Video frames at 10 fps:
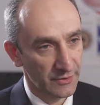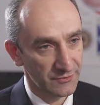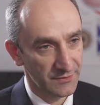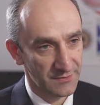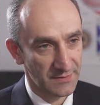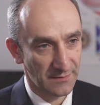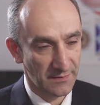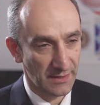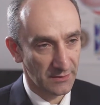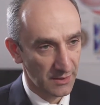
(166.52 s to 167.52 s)
notice that
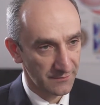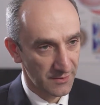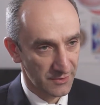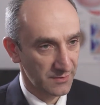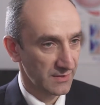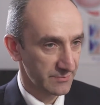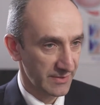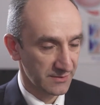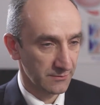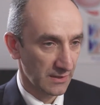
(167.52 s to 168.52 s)
their night vision is
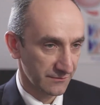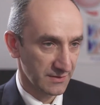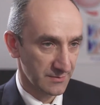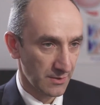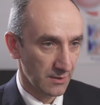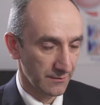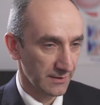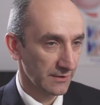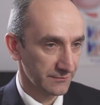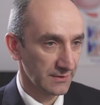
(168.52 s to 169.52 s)
better after SMILE
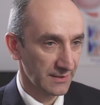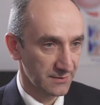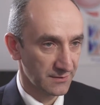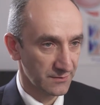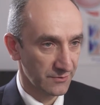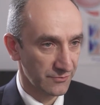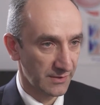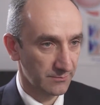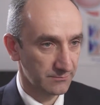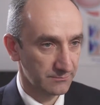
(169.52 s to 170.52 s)
than after LASIK surgery.